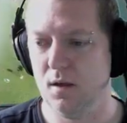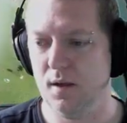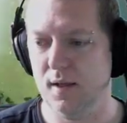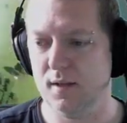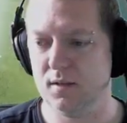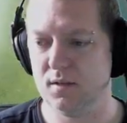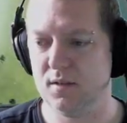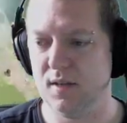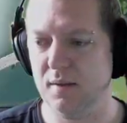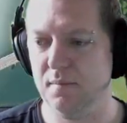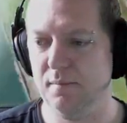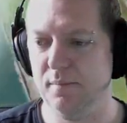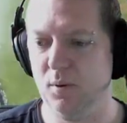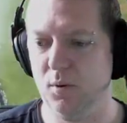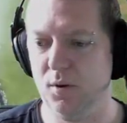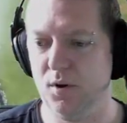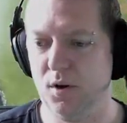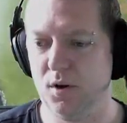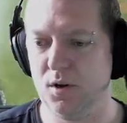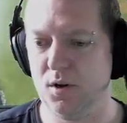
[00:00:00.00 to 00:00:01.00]
at some
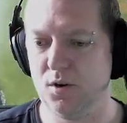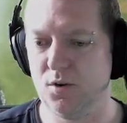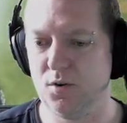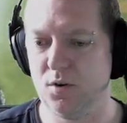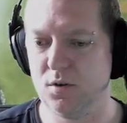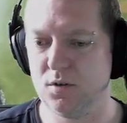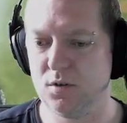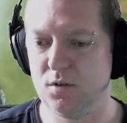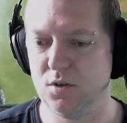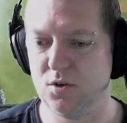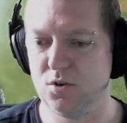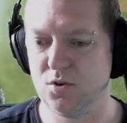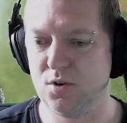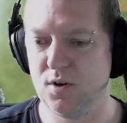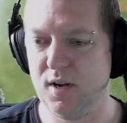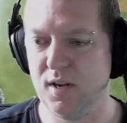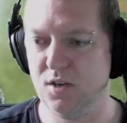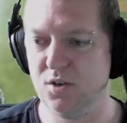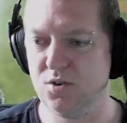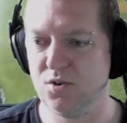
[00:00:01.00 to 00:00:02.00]
point I could cross the
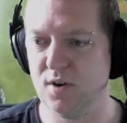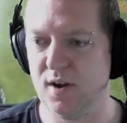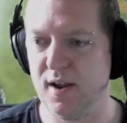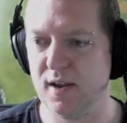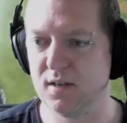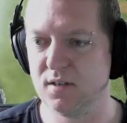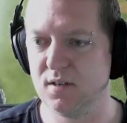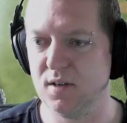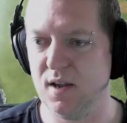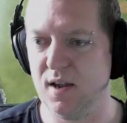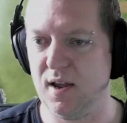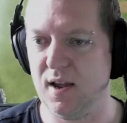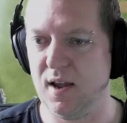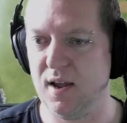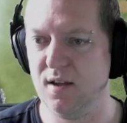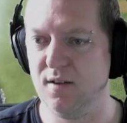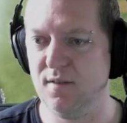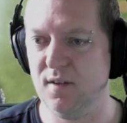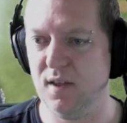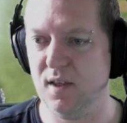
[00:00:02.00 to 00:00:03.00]
train tracks
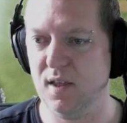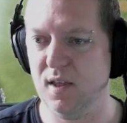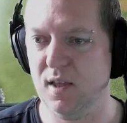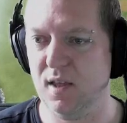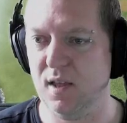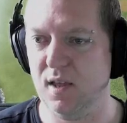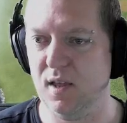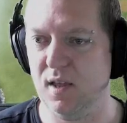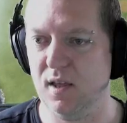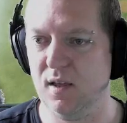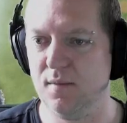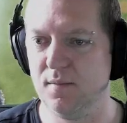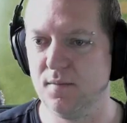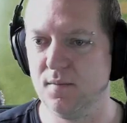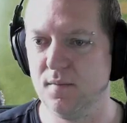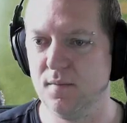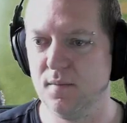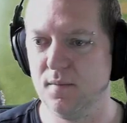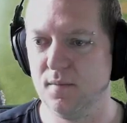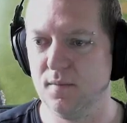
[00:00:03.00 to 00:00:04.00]
over here.
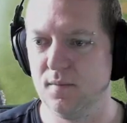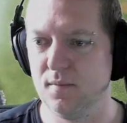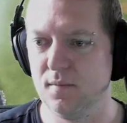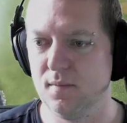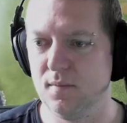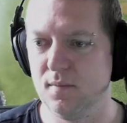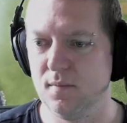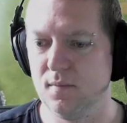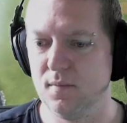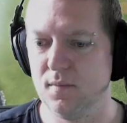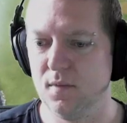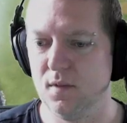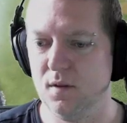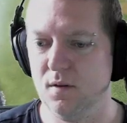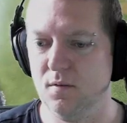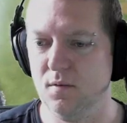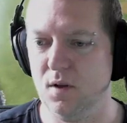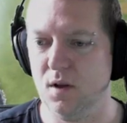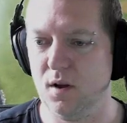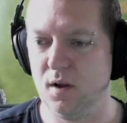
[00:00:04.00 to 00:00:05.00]

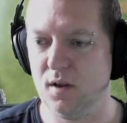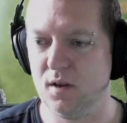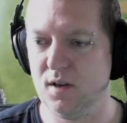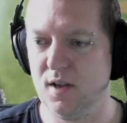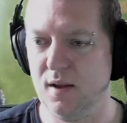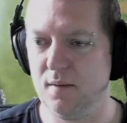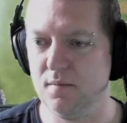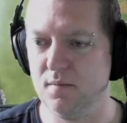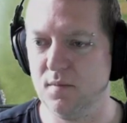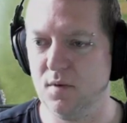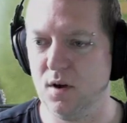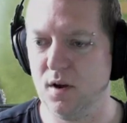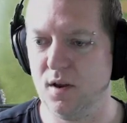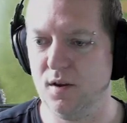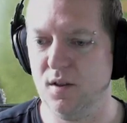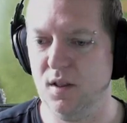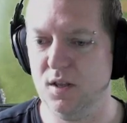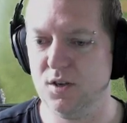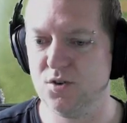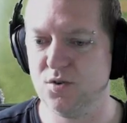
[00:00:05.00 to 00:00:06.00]
Well, I
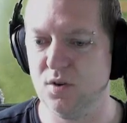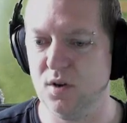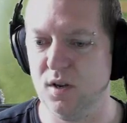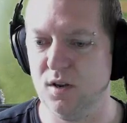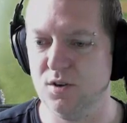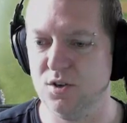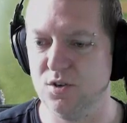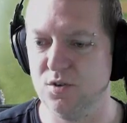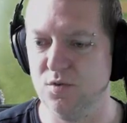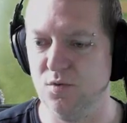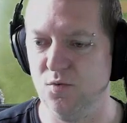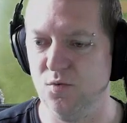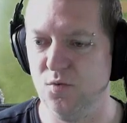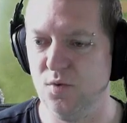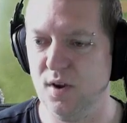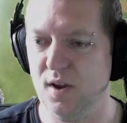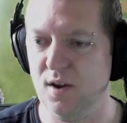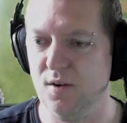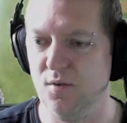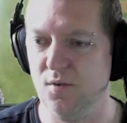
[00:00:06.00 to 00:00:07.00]
could literally just
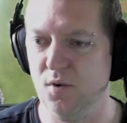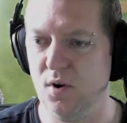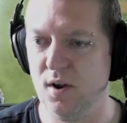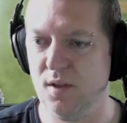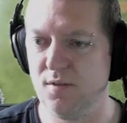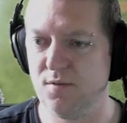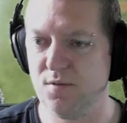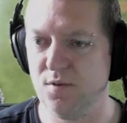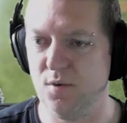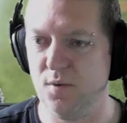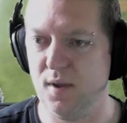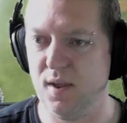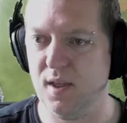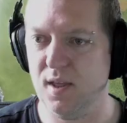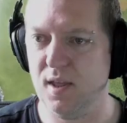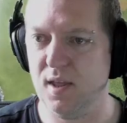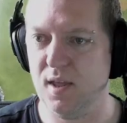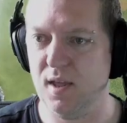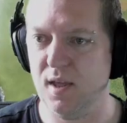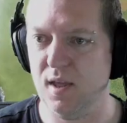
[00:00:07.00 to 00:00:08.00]
rear right through
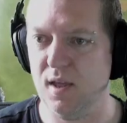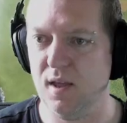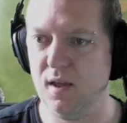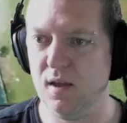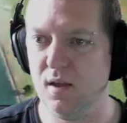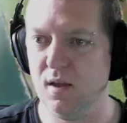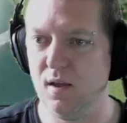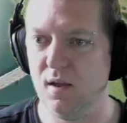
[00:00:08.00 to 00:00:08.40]
here,